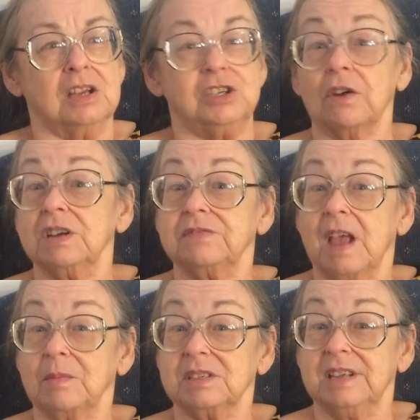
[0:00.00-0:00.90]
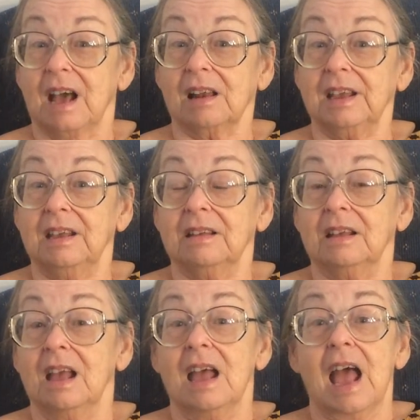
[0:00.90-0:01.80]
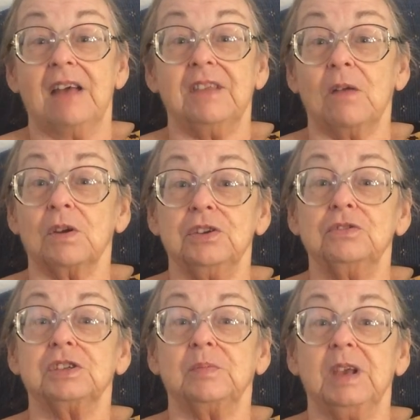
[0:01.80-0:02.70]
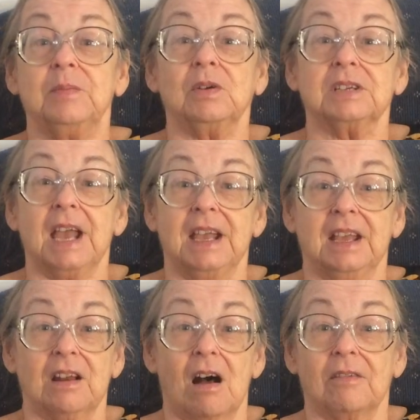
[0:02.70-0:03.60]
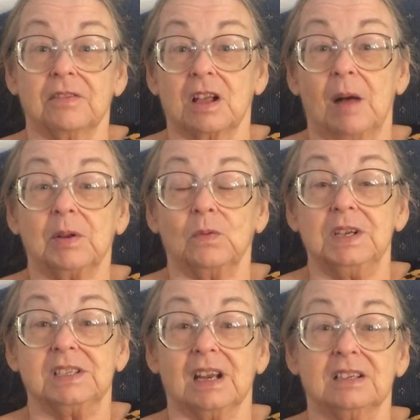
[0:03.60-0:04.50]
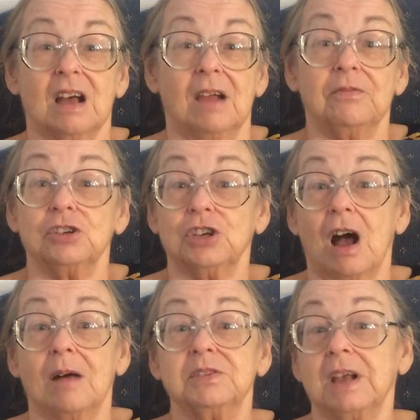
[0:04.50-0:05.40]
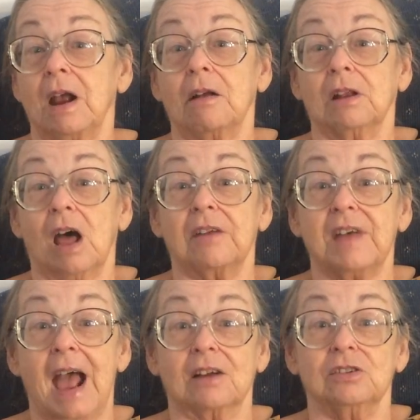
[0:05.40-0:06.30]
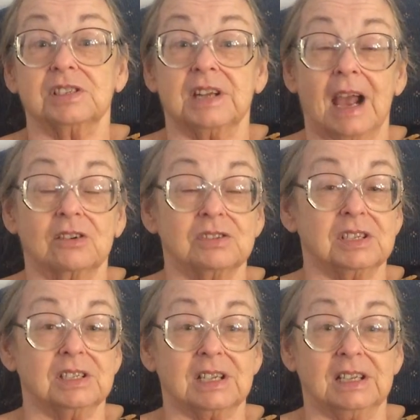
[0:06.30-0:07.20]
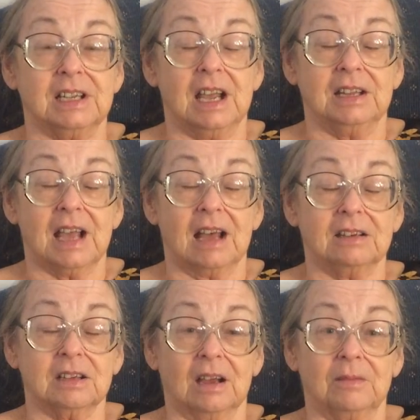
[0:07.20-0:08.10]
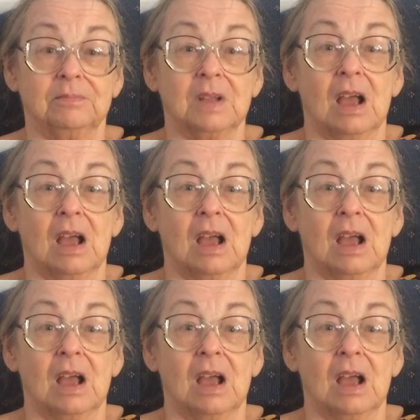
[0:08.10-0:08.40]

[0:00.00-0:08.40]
Jerry's Famous Deli, and they were used to people taking off a couple of weeks at a time for jobs there. A lot of actors and actresses in that